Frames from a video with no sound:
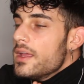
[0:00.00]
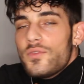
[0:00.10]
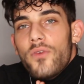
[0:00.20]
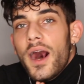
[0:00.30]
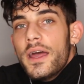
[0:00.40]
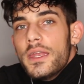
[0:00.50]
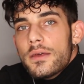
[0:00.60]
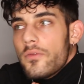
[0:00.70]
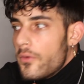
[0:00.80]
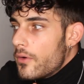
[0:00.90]
It's fine
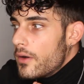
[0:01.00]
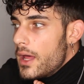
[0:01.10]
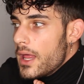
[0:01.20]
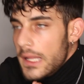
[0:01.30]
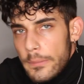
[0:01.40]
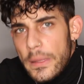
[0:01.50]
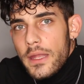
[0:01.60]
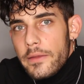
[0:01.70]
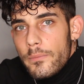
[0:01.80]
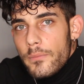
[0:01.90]
for a little
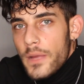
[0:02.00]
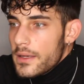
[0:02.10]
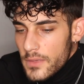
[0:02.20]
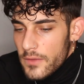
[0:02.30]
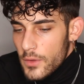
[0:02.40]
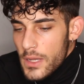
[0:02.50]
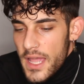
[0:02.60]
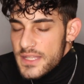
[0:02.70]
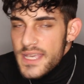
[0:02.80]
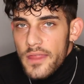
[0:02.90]
bit, but if you
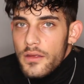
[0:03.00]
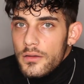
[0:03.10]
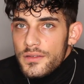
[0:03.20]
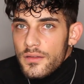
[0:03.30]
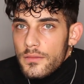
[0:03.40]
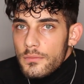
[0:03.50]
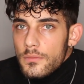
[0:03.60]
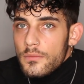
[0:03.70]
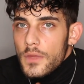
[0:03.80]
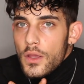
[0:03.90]
like each other, just
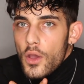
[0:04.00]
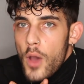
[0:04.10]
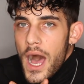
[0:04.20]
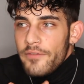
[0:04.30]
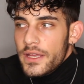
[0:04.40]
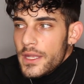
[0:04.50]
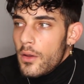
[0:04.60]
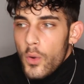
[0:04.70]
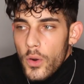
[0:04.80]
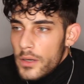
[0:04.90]
go have it
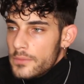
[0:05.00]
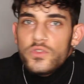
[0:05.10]
or